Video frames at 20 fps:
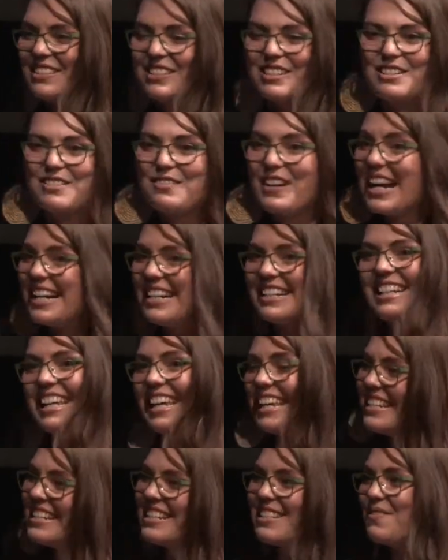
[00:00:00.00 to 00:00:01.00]
great
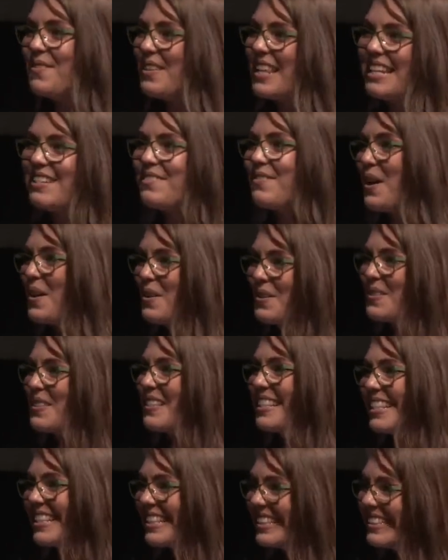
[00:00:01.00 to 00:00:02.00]
kids for these roles?